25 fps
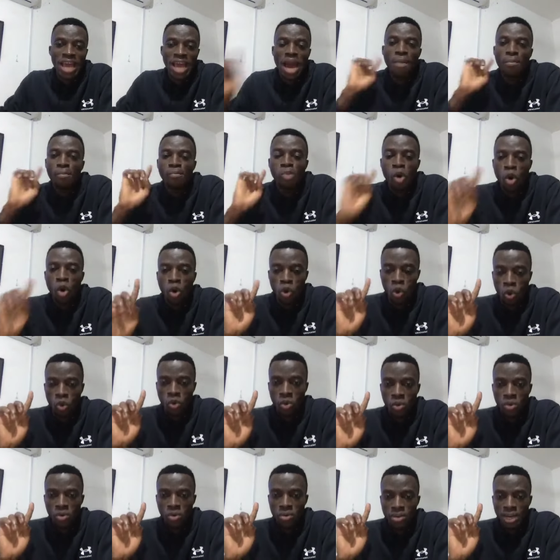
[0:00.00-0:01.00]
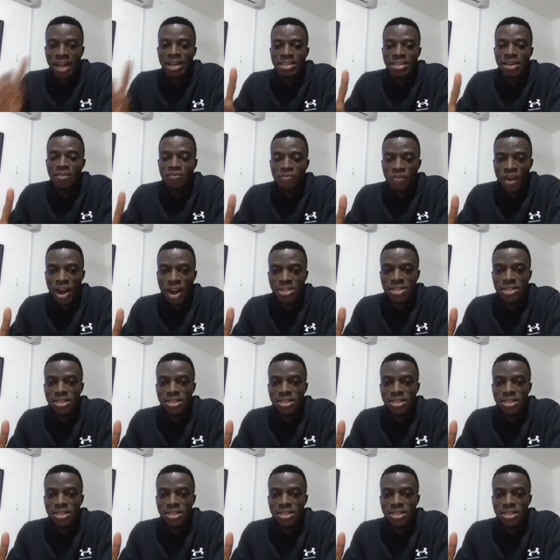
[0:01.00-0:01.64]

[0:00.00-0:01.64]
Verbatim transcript: and borrow that is a fact.